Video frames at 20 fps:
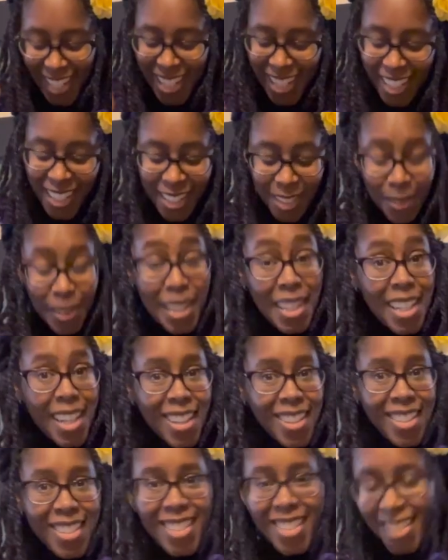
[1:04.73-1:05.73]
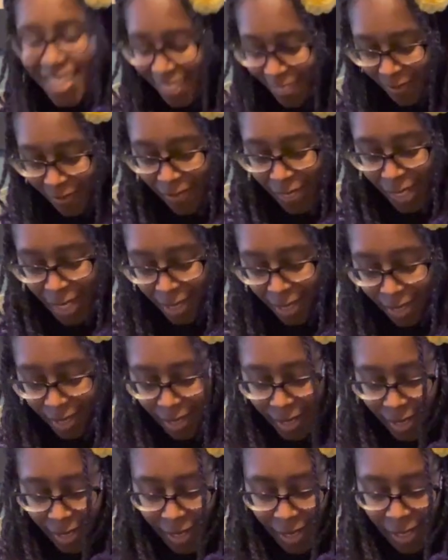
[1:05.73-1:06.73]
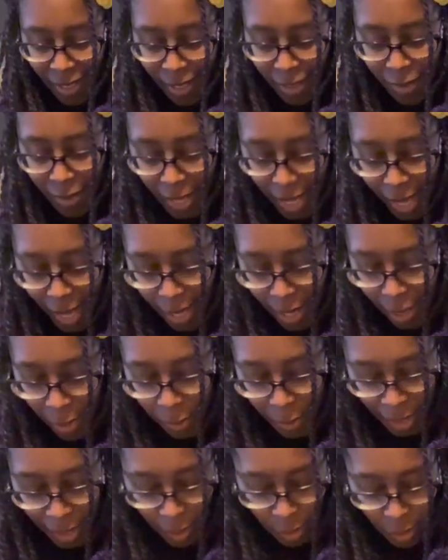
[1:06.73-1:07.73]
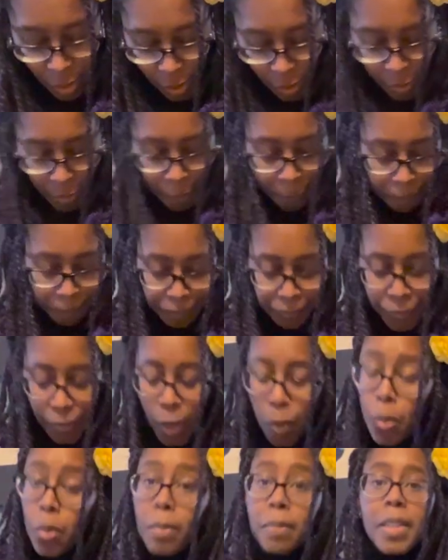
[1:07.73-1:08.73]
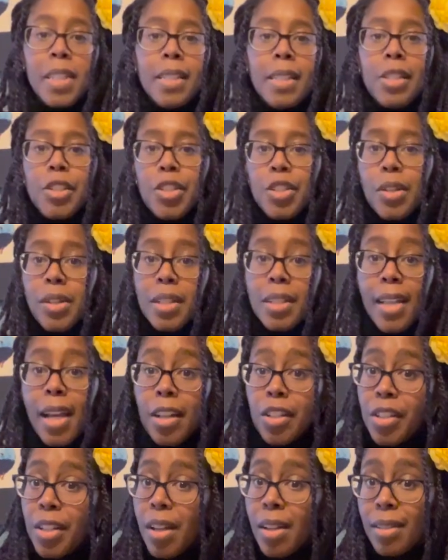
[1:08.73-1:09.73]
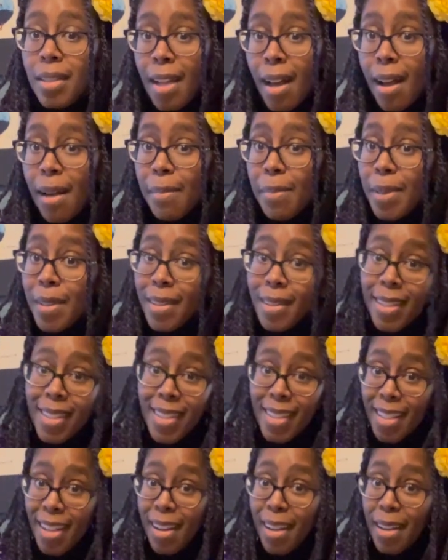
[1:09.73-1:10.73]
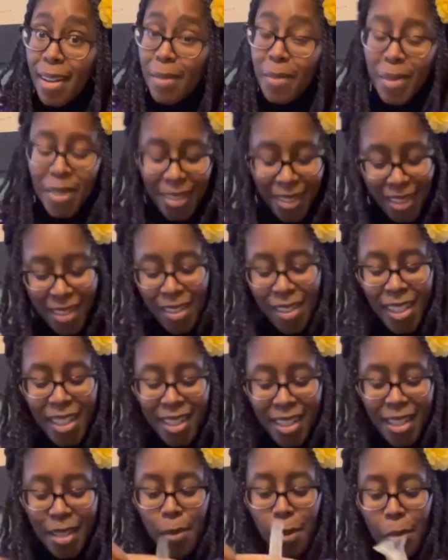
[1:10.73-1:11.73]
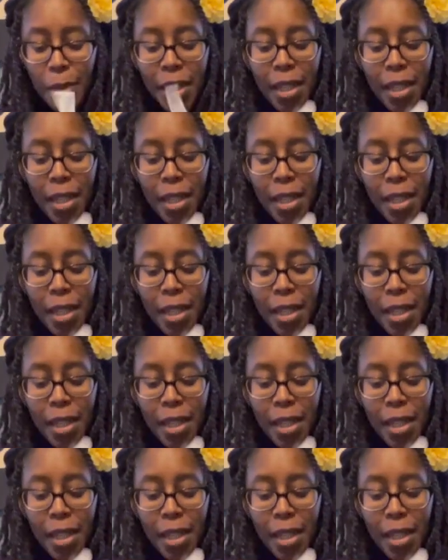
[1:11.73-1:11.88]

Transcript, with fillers: it's with the others. Okay, here we go. Oh, the t-shirt is actually on top this time. So let's see what we